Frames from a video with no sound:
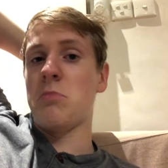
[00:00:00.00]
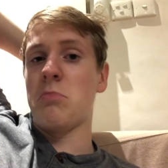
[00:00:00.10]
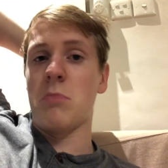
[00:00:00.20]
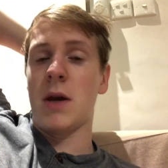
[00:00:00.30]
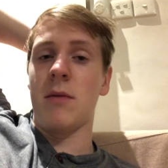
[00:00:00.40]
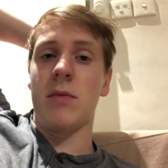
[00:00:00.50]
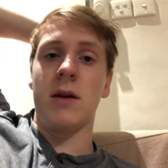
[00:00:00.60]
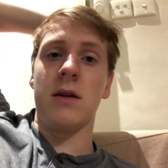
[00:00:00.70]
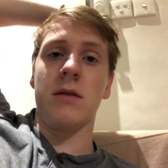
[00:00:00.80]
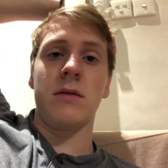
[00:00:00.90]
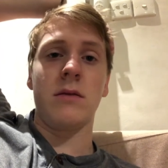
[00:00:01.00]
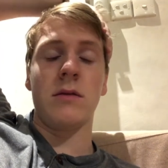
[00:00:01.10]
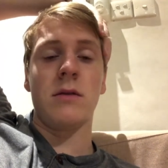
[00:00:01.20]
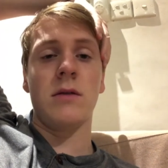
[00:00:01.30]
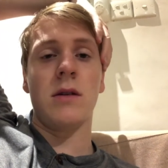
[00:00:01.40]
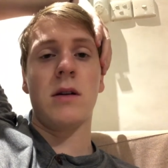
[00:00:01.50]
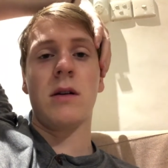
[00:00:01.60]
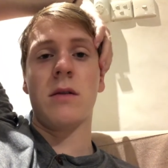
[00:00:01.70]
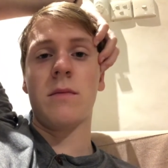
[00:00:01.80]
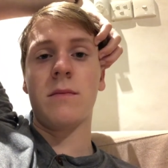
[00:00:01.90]
maybe
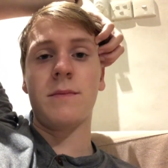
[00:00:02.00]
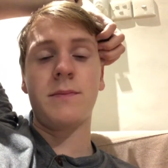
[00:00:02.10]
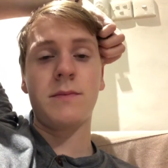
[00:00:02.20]
um,